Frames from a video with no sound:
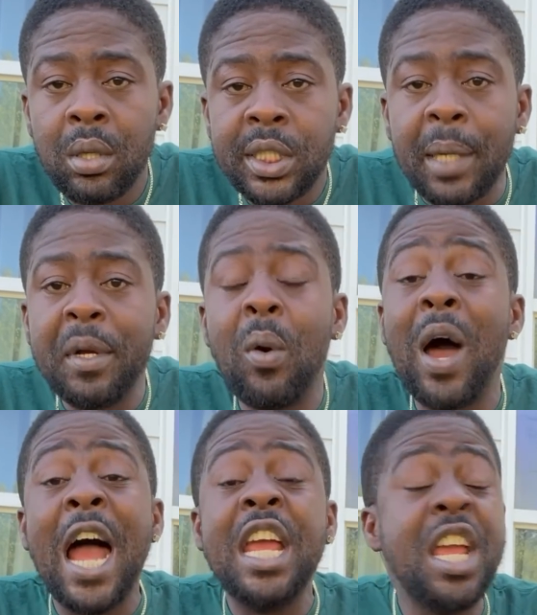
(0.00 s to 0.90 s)
So me
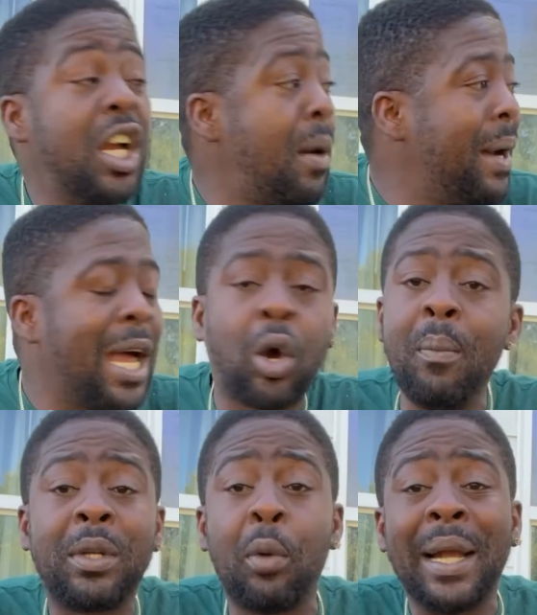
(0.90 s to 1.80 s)
want to hear no man come
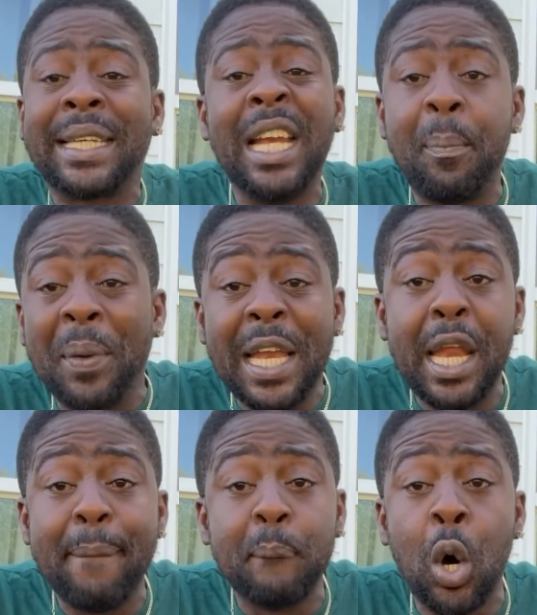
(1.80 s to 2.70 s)
come and tell
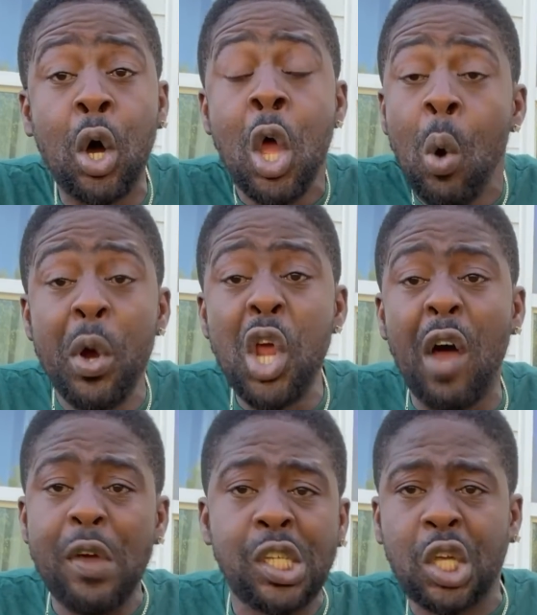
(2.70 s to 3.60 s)
them boy. When you have
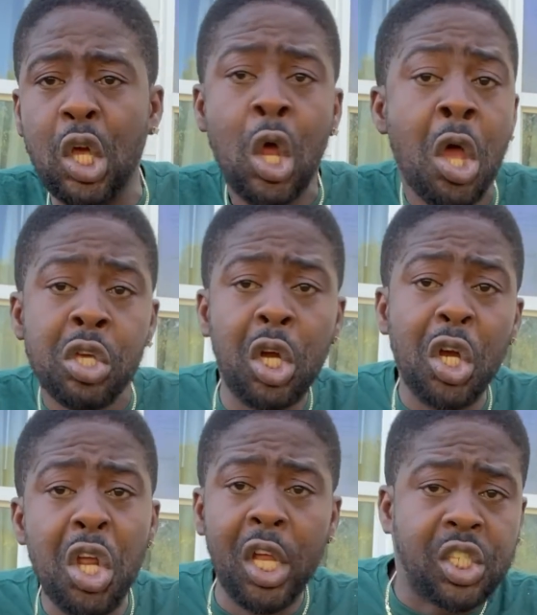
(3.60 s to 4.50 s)
your skill, you don't
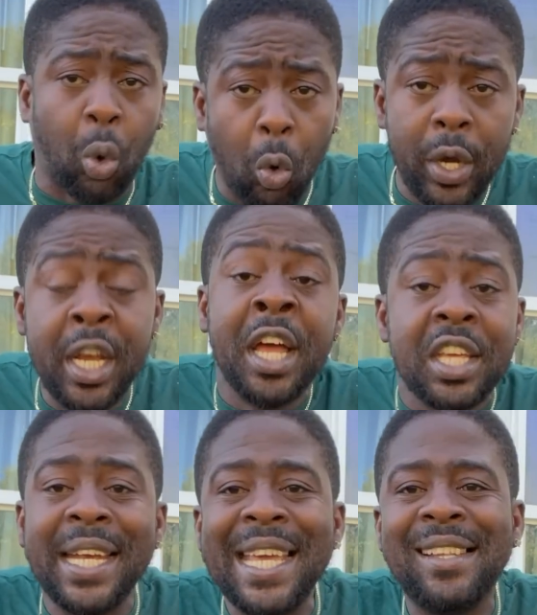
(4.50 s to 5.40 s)
need schooling,
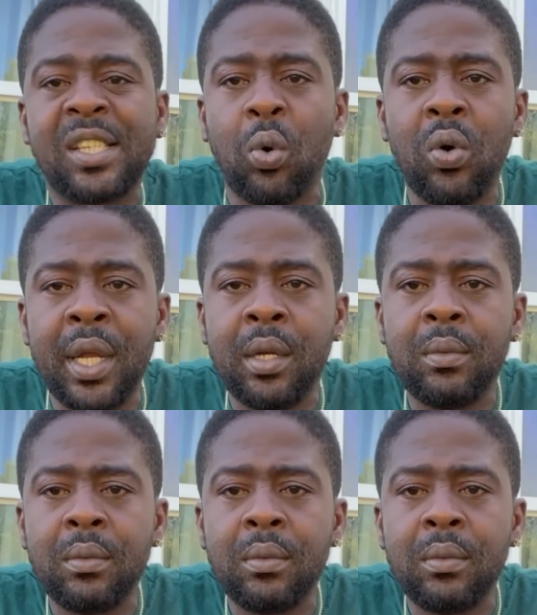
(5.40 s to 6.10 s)
you need schooling.